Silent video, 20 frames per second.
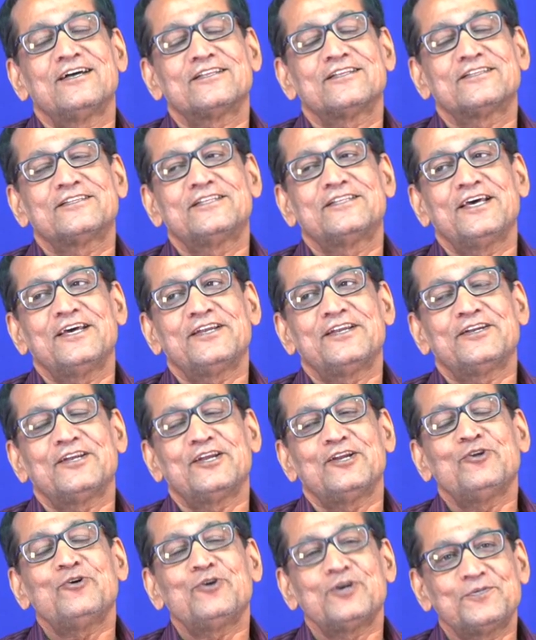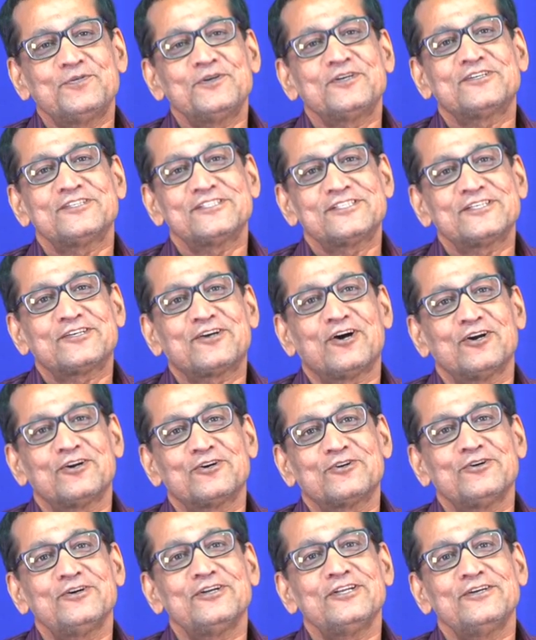then load frequency
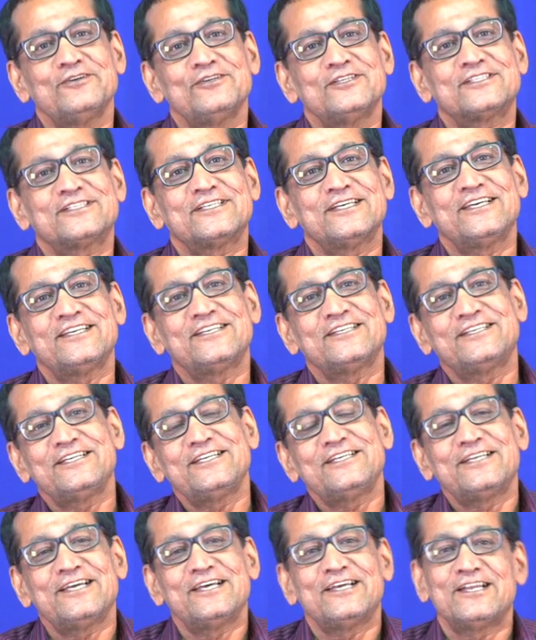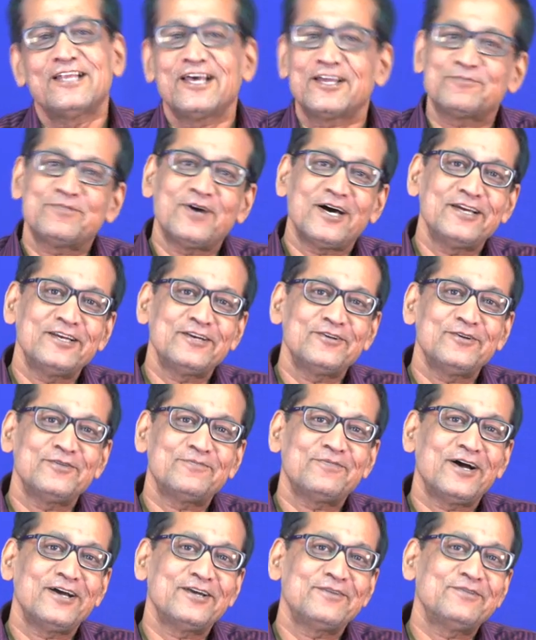control you will see in detail and you will
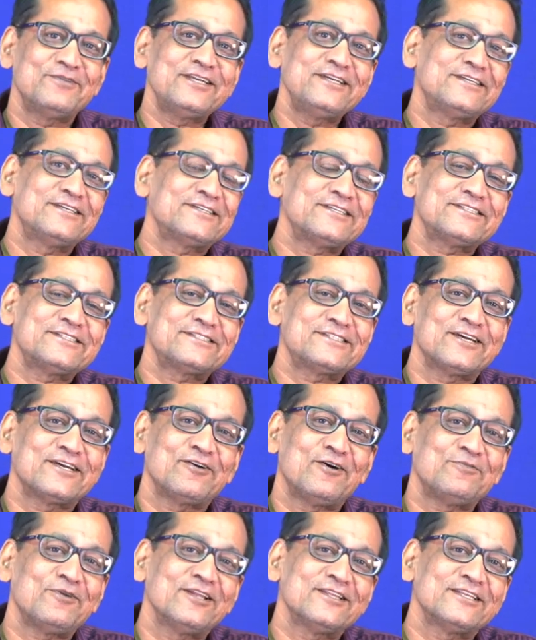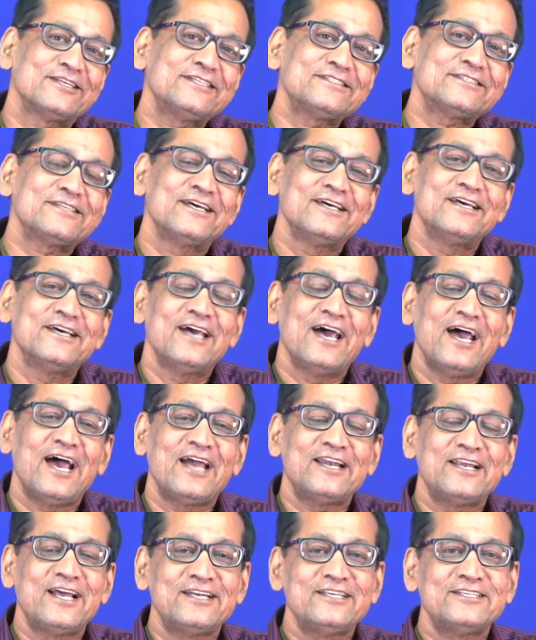find very interesting of all this,
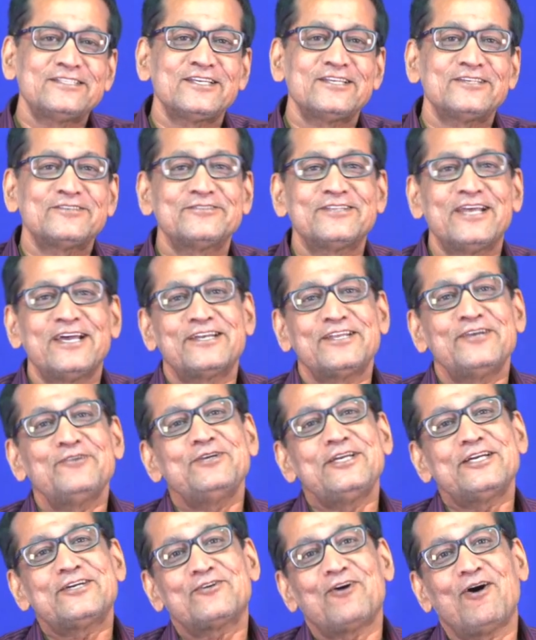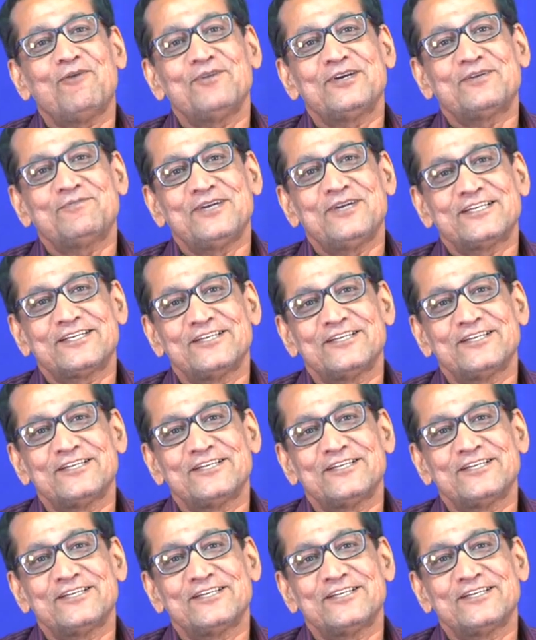and addition to that unit commitment